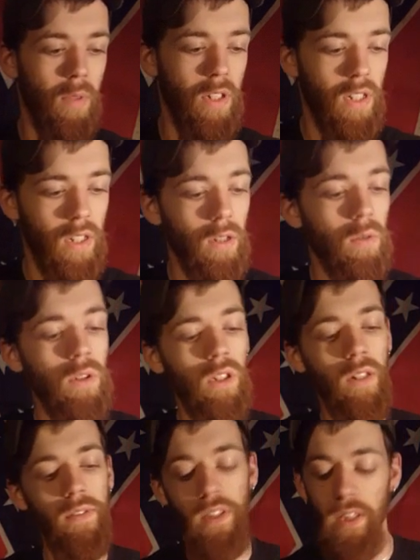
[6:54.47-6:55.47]
But still,
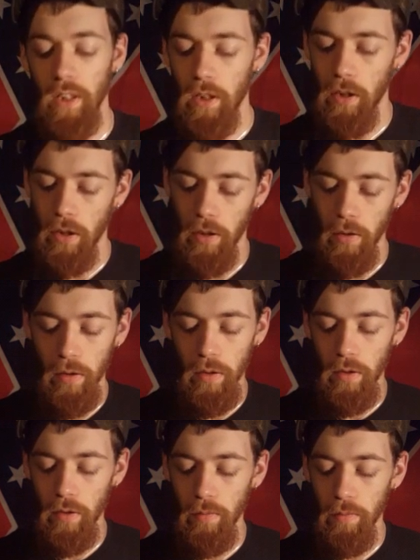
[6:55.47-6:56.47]
enough said.
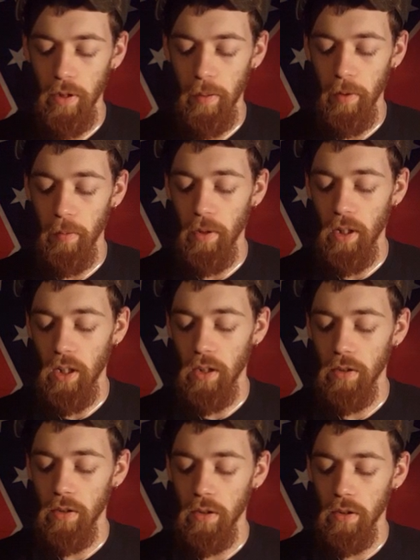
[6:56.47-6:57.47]
Blah, blah,
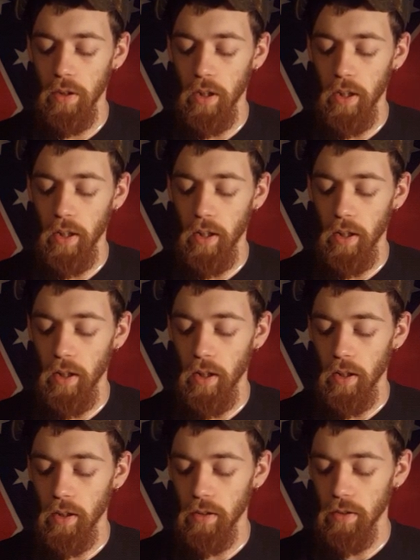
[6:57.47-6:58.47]
blah. Yada, yada,
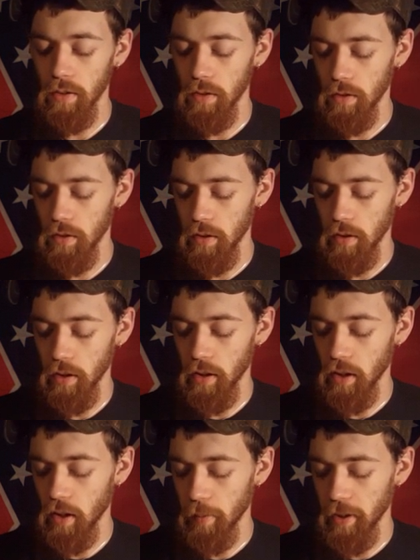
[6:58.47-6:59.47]
yada.
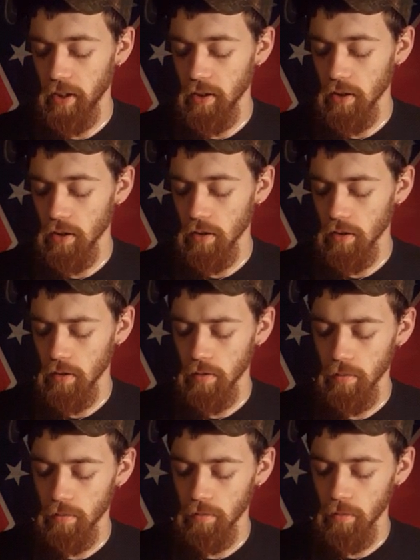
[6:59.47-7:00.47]
You're a dumbass.
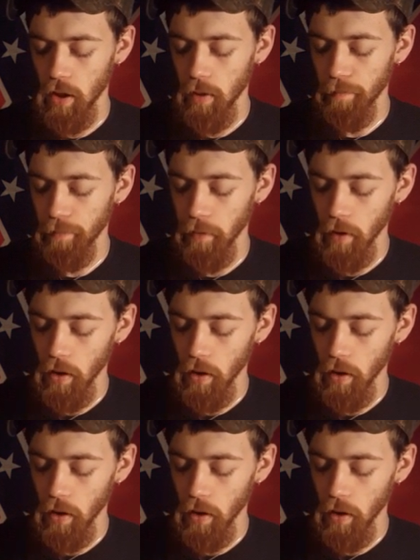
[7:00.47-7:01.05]
Yeah.